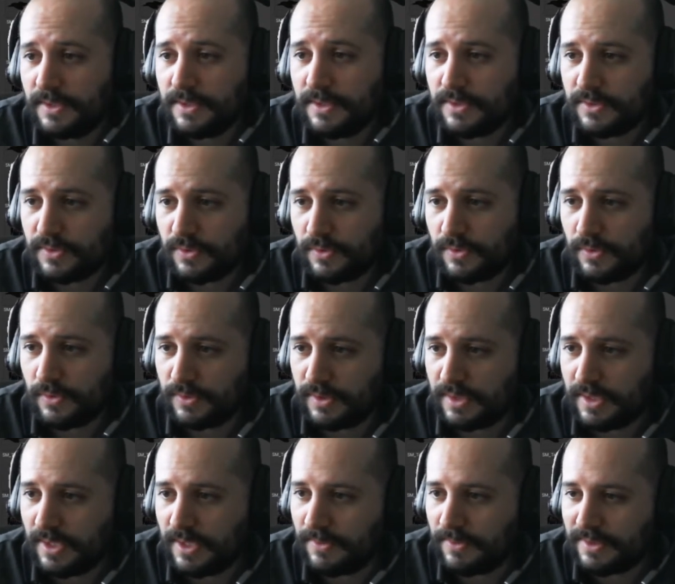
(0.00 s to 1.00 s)
so the
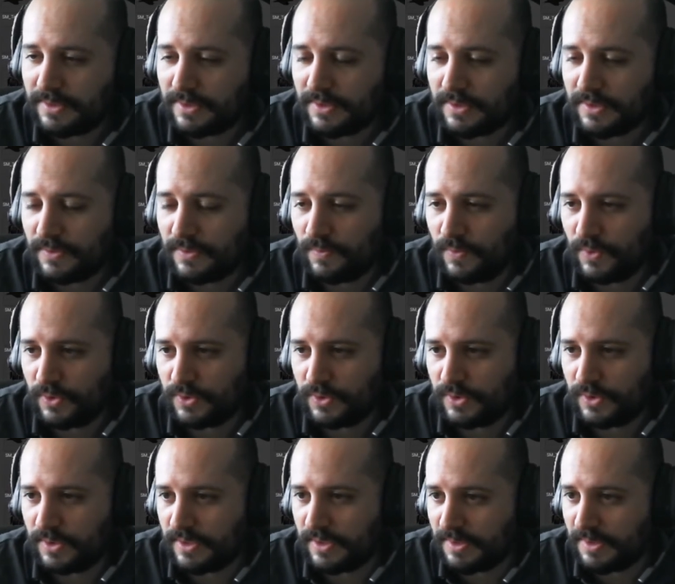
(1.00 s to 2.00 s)
characters
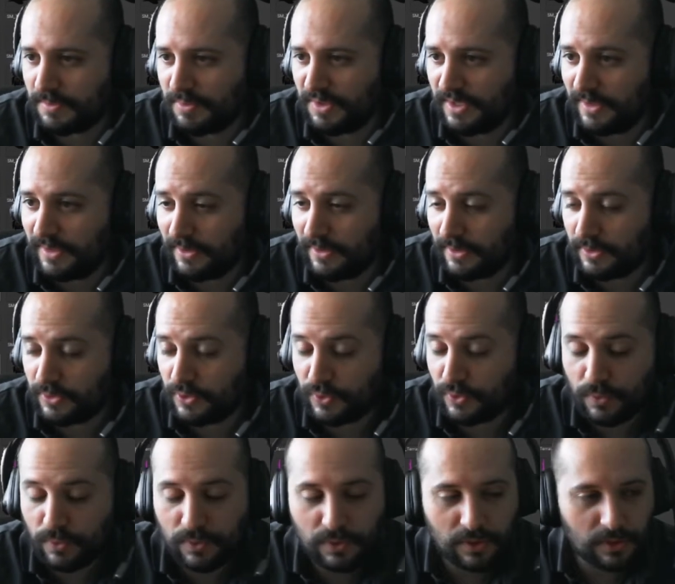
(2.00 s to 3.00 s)
would display their
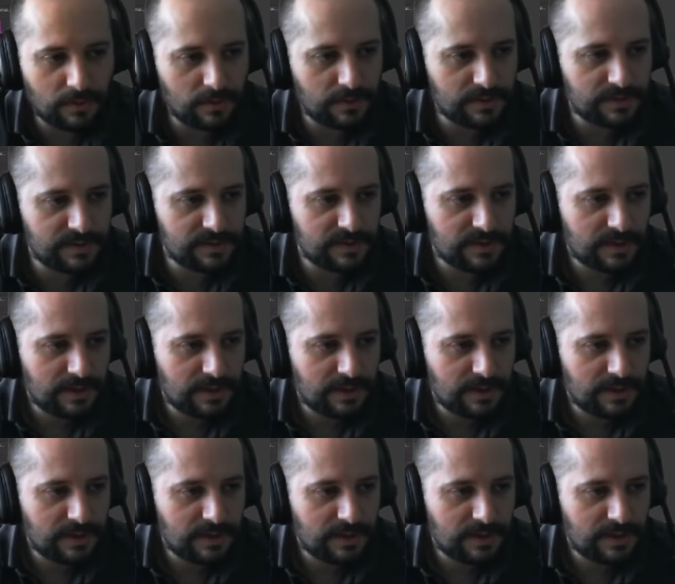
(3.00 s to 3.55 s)
true colors,